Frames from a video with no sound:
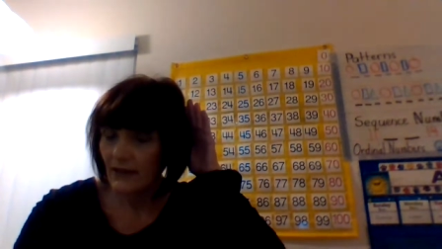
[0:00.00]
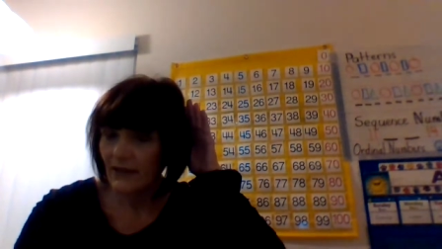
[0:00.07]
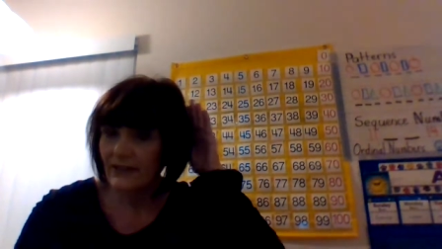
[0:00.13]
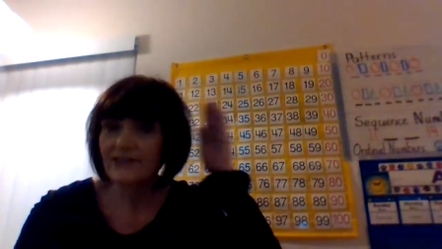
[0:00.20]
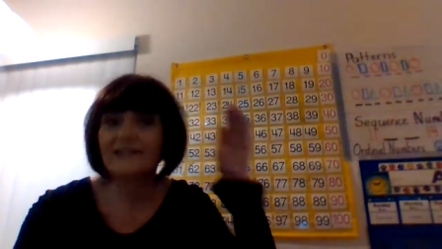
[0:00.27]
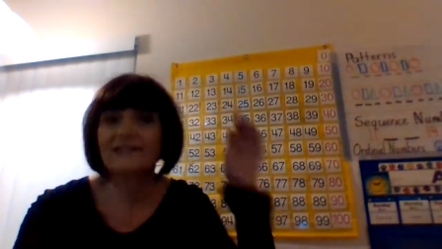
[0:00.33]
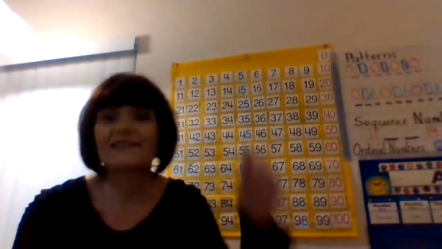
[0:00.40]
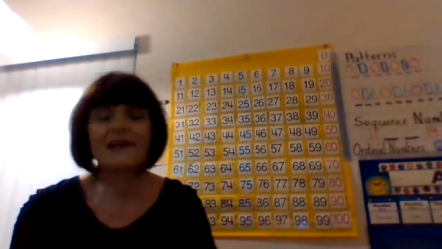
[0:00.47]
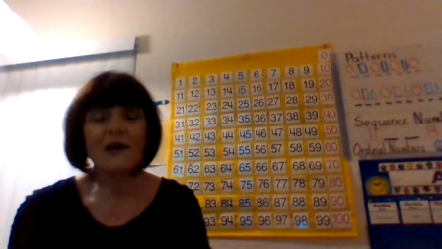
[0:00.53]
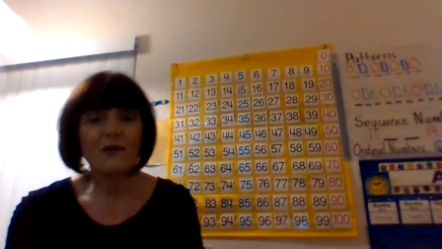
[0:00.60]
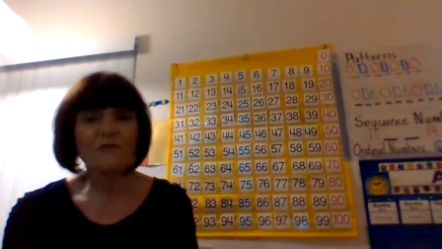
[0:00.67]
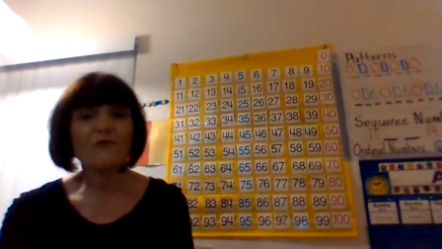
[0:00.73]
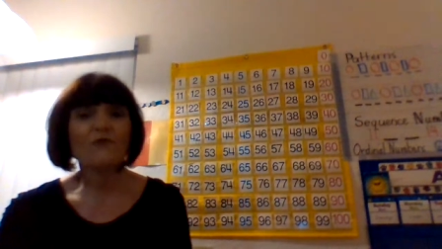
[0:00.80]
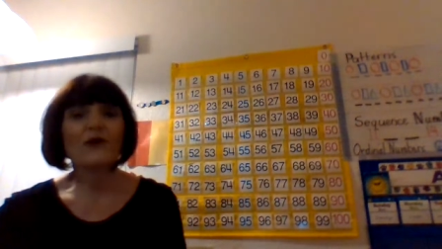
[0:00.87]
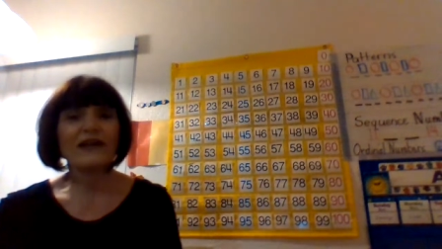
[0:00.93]

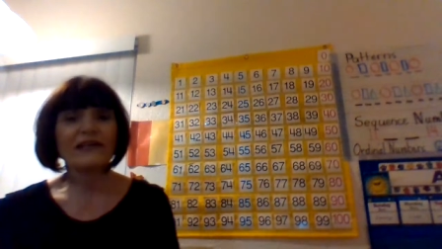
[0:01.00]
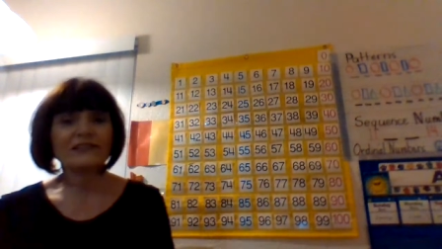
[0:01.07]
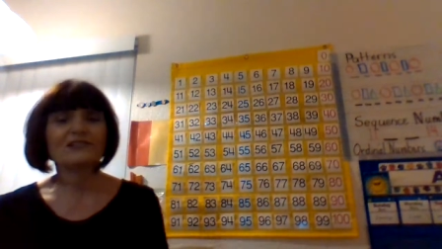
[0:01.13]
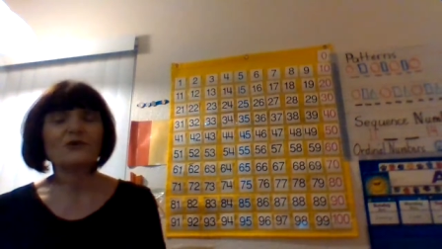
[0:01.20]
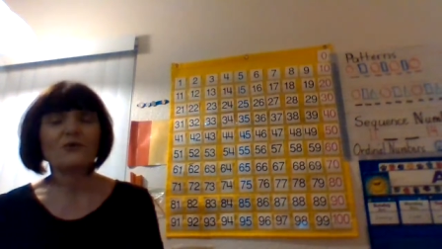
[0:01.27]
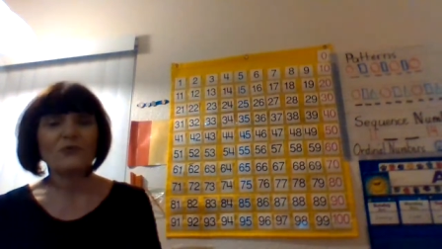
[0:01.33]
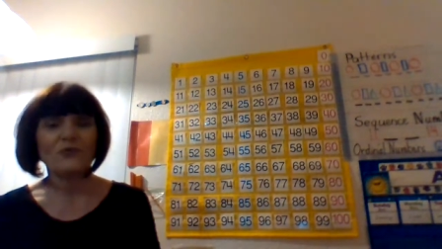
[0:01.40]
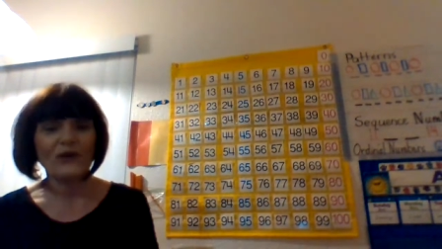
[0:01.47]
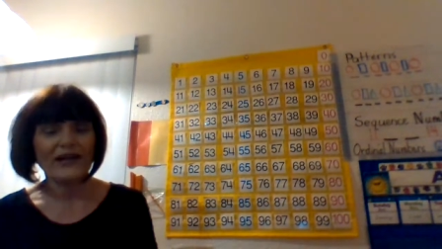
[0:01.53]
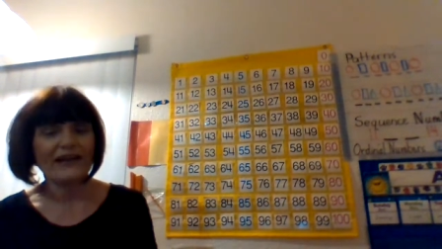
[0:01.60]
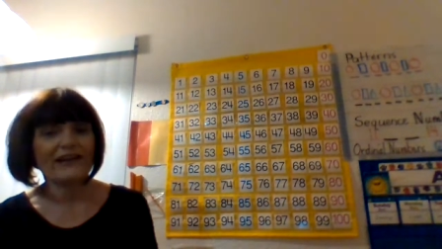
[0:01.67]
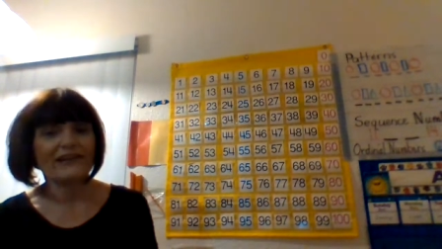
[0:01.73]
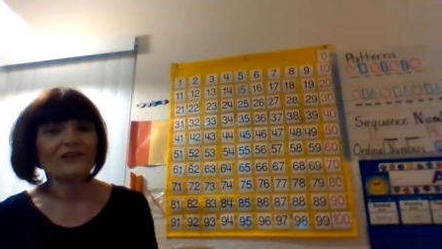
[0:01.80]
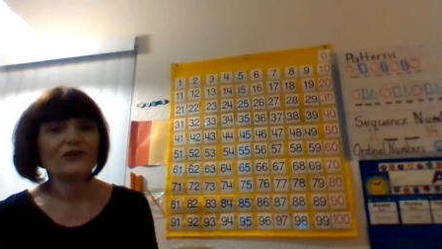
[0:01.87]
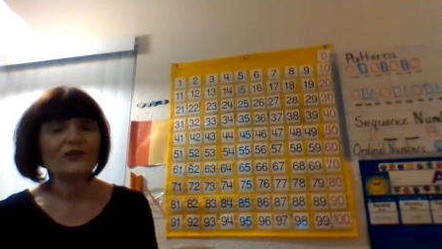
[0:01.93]
Some went
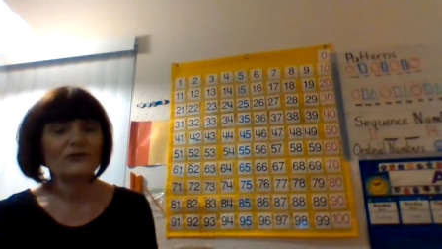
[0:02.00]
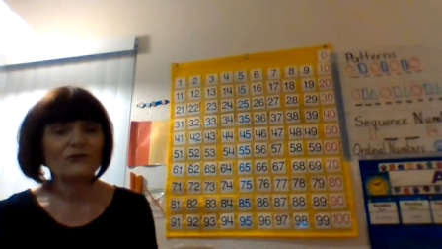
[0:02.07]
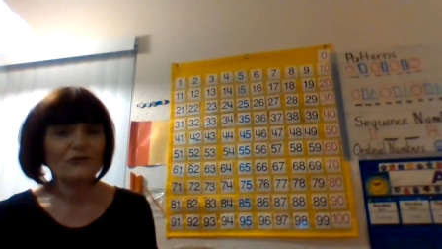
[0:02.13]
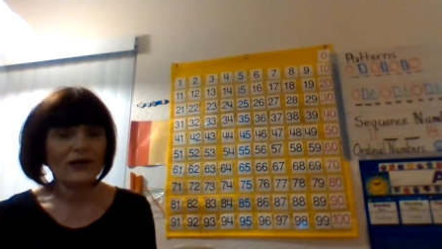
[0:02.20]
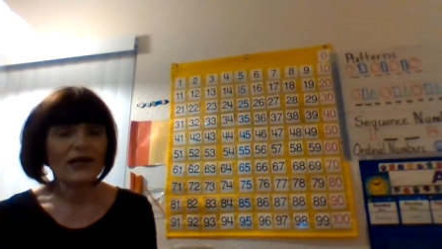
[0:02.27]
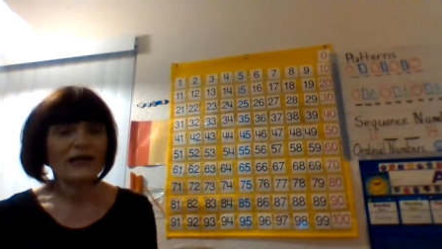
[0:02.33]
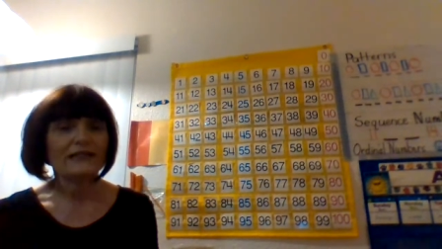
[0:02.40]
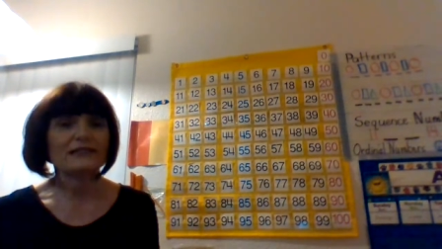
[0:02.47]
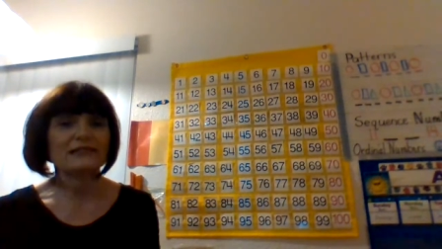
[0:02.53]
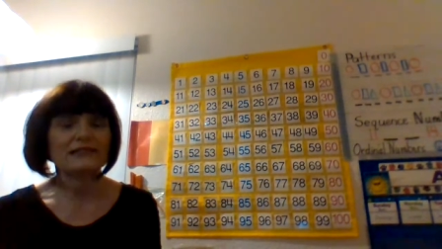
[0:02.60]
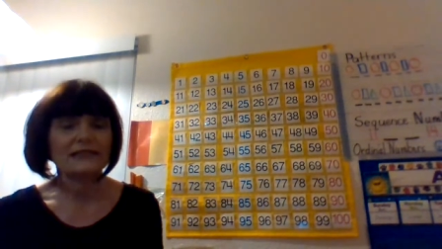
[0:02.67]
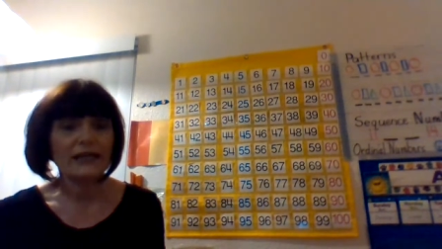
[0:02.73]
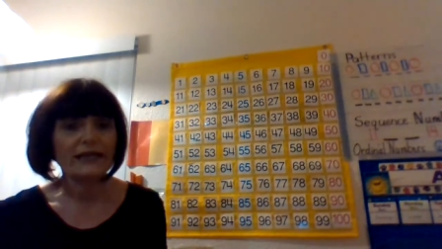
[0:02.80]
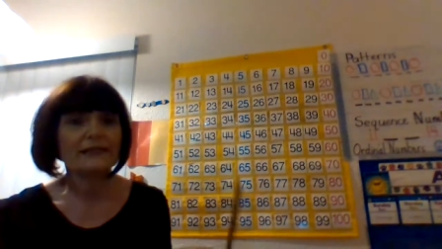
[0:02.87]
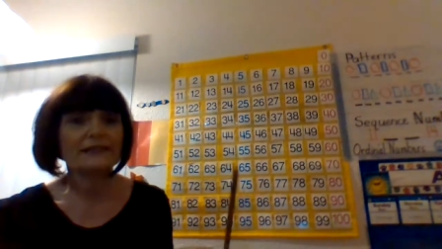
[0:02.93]
away. You're right, it's
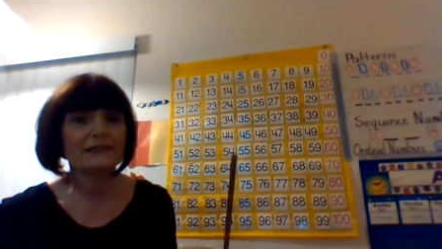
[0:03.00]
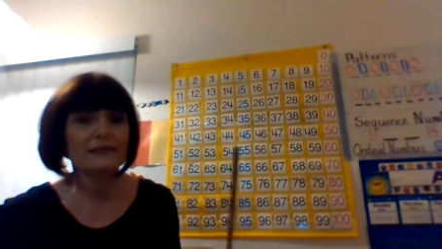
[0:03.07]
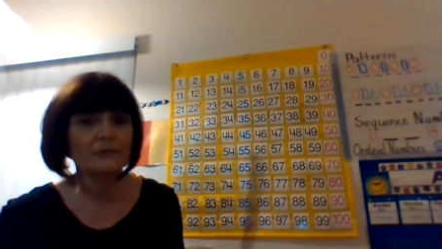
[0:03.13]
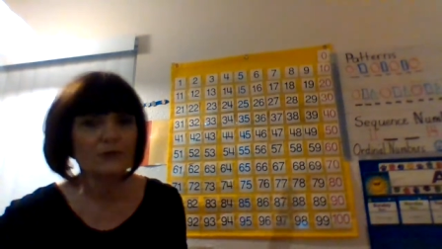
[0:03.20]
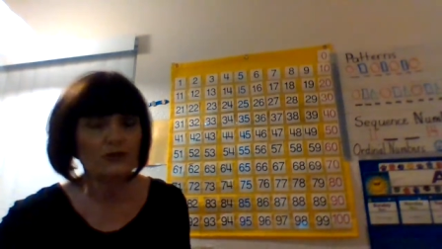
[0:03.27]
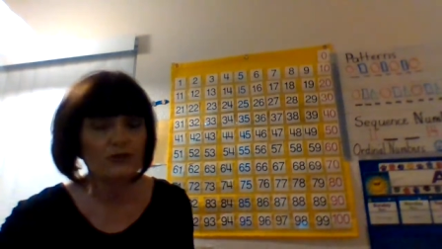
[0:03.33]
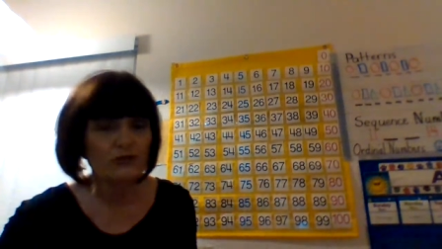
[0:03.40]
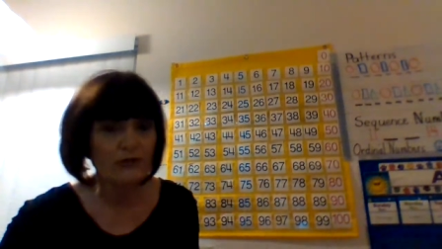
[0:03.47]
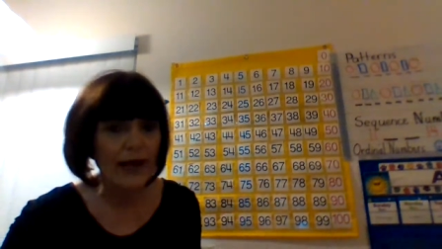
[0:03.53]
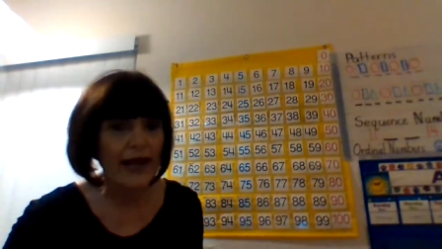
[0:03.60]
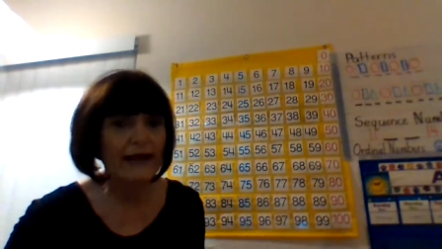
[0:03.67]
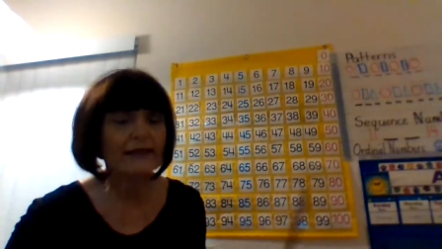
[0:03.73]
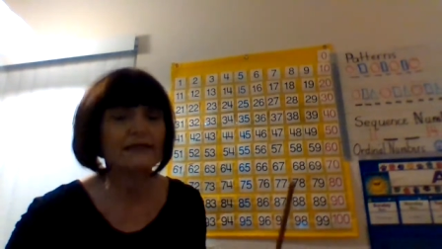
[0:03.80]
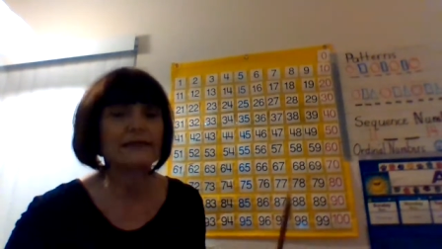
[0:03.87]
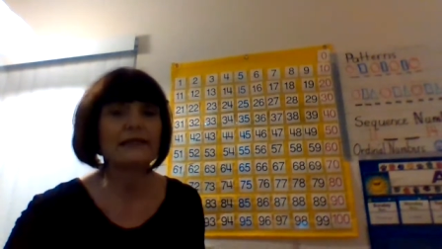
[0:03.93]
like
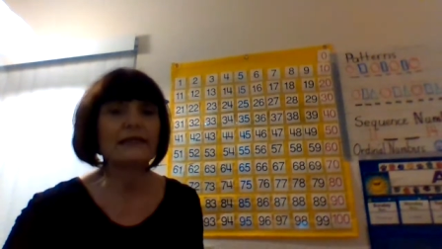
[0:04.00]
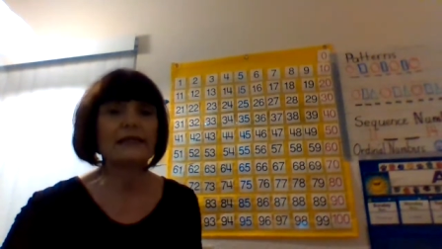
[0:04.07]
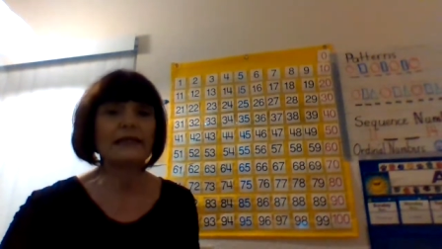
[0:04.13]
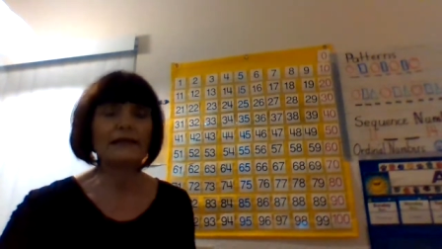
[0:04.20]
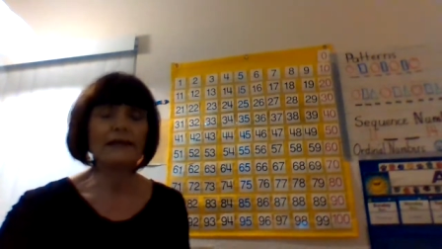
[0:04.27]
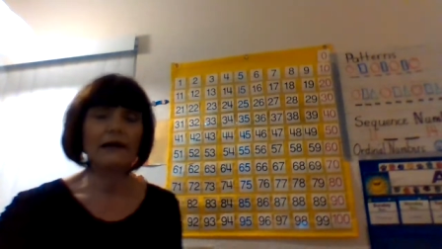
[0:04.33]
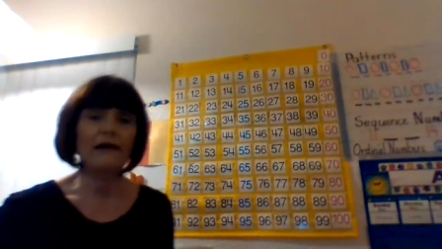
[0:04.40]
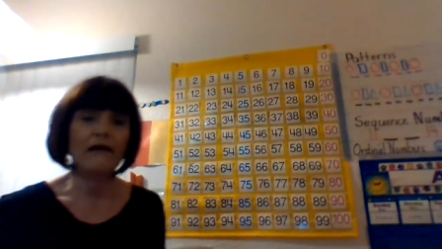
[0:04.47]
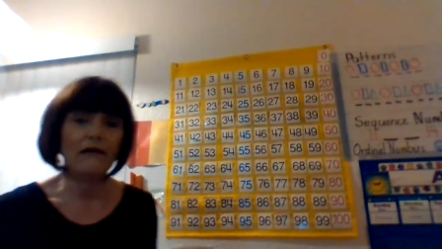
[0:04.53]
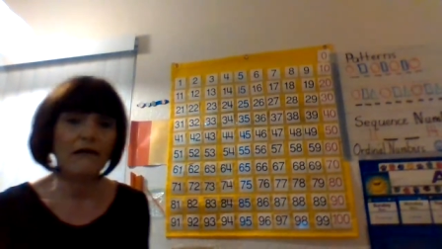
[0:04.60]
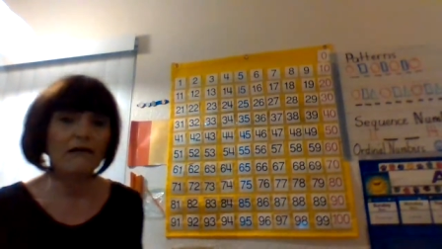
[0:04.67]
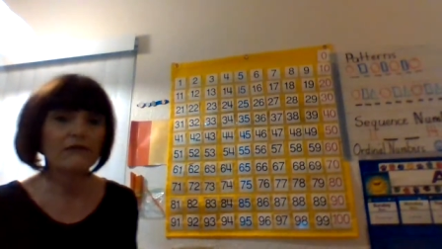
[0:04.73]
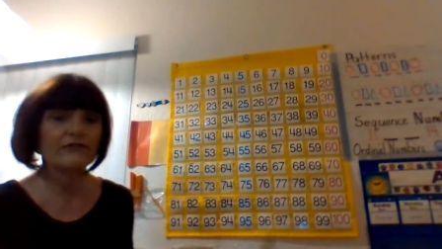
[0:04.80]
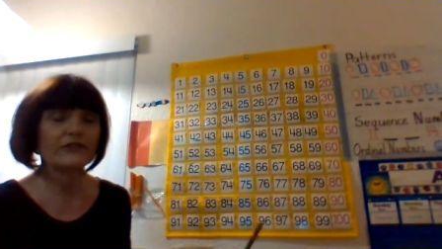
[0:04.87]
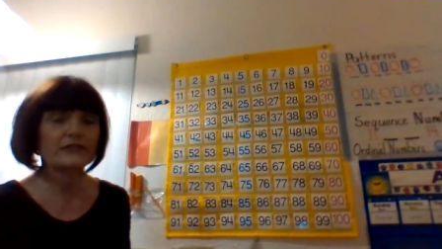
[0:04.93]
subtracting
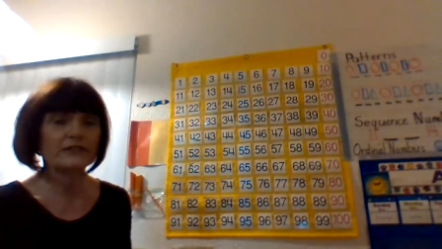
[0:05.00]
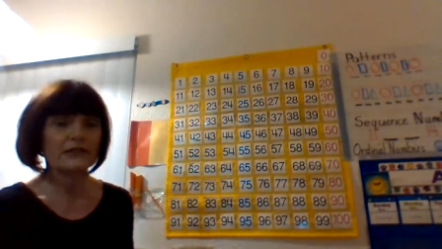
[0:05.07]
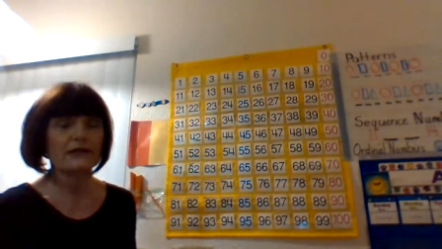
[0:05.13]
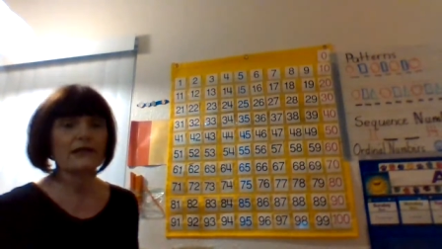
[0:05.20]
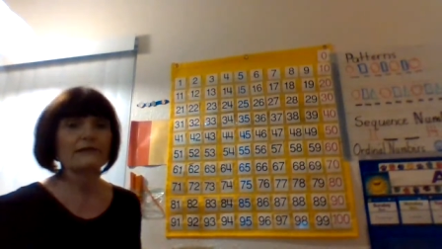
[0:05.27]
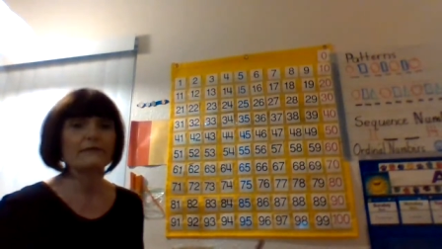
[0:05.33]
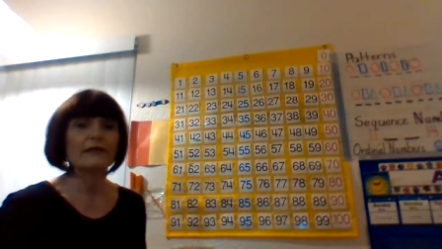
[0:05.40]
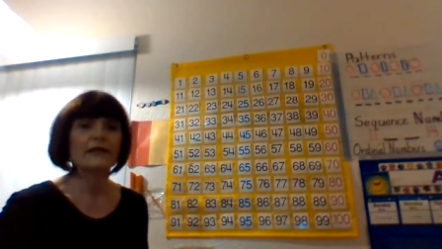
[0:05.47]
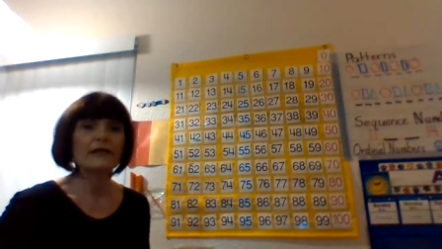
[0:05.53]
all the time.